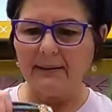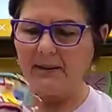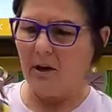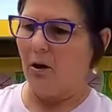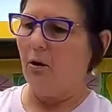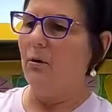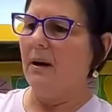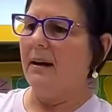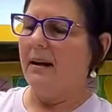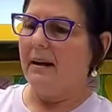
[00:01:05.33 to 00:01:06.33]
So
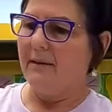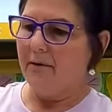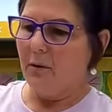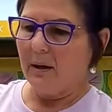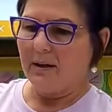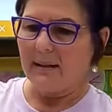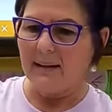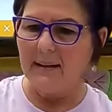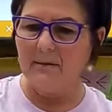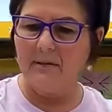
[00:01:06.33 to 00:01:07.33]
if you are
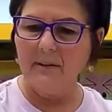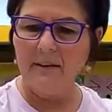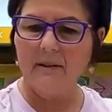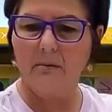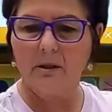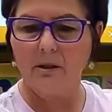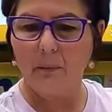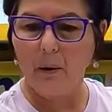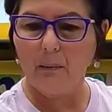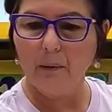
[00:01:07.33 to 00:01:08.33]
signed up for this, which is
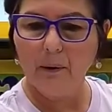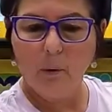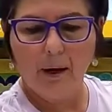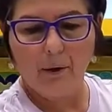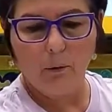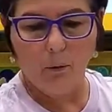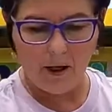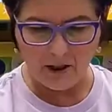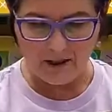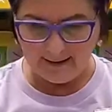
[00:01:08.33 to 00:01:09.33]
probably why you're
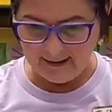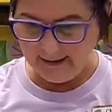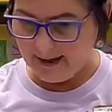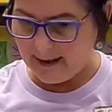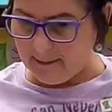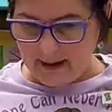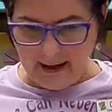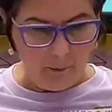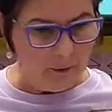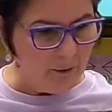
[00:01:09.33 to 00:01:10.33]
watching this, I'm going to
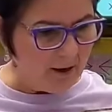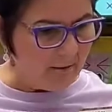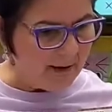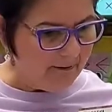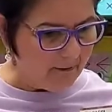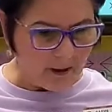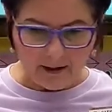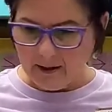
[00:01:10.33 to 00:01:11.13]
help you get ready for it.